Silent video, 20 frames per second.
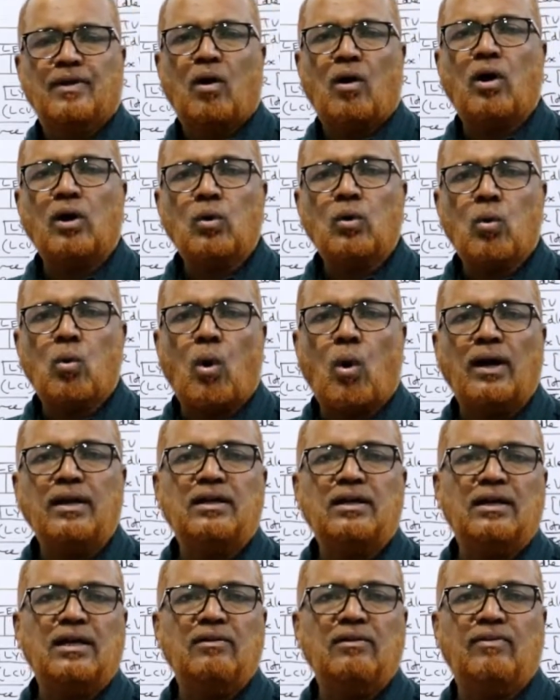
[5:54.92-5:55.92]
or
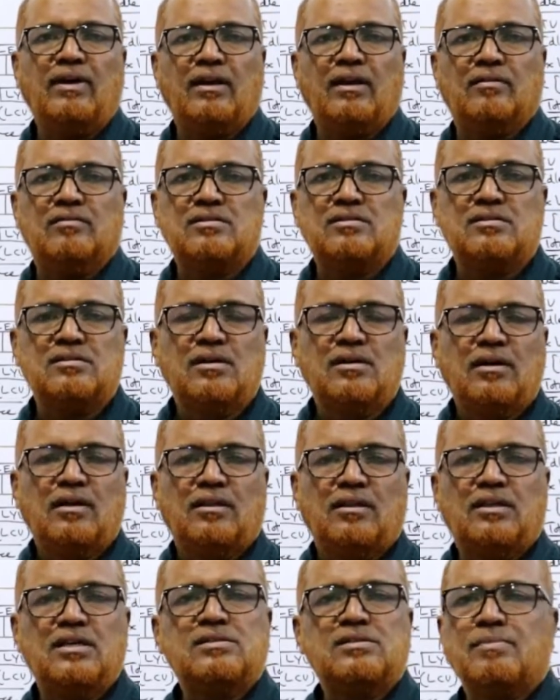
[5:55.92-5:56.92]
quantity variance.
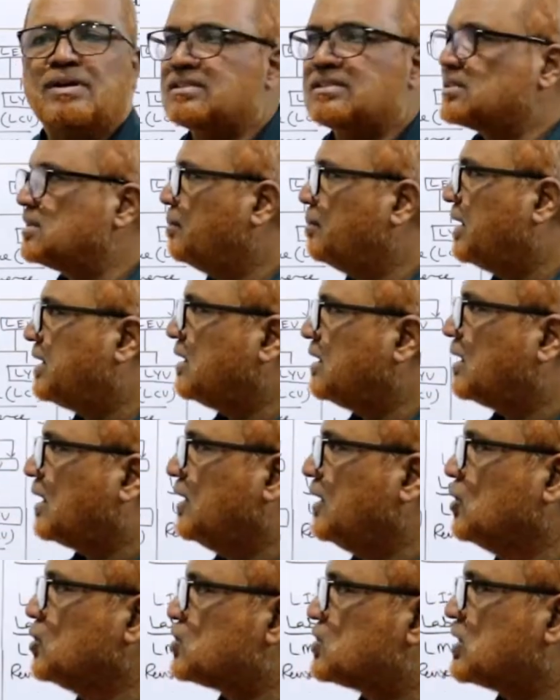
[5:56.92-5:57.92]
This
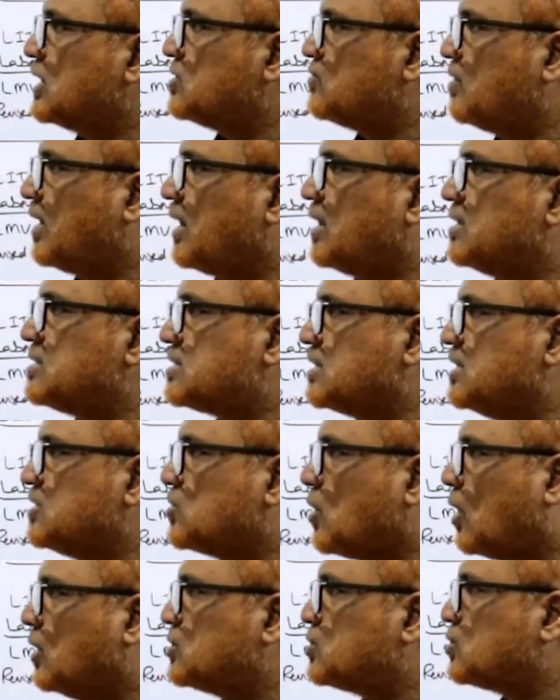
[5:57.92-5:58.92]
material usage variance
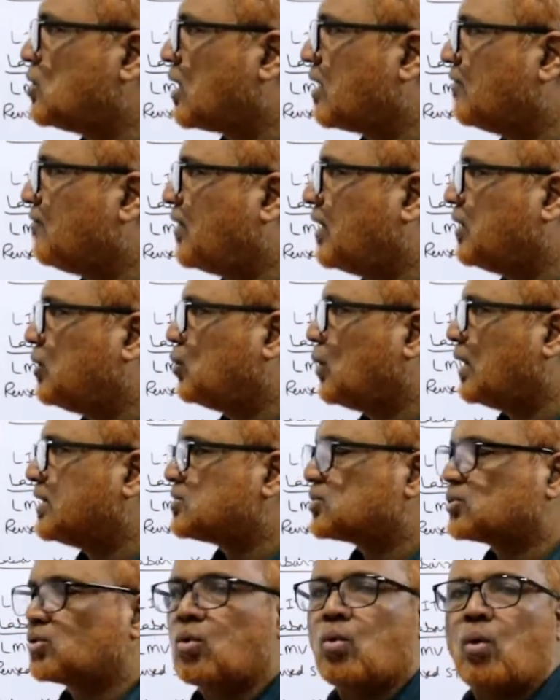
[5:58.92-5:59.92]
is also referred to
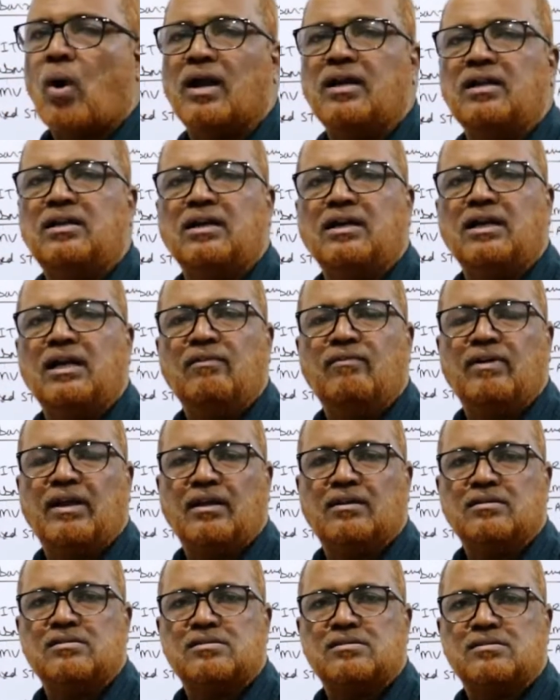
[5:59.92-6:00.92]
as quantity
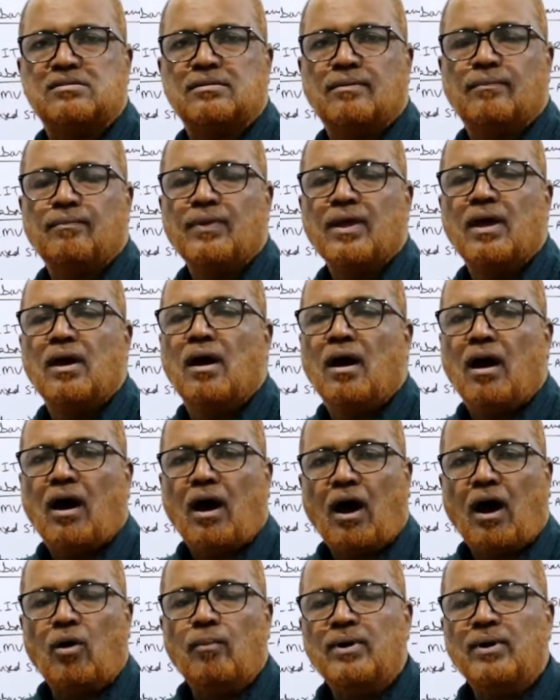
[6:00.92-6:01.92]
variance.
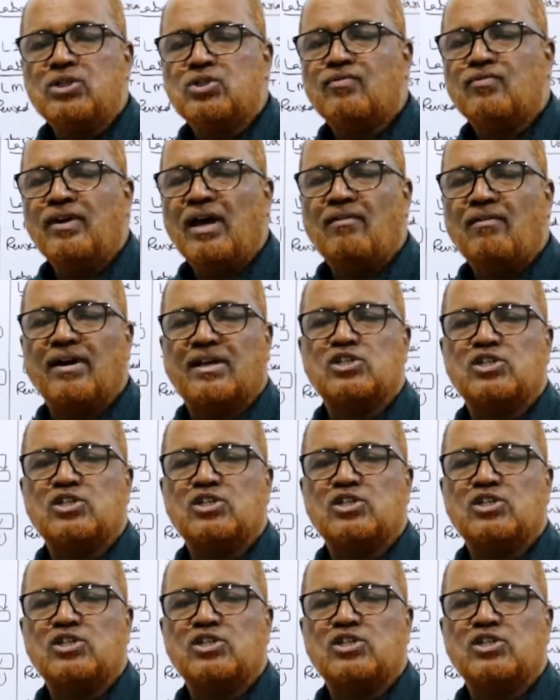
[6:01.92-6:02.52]
How much we have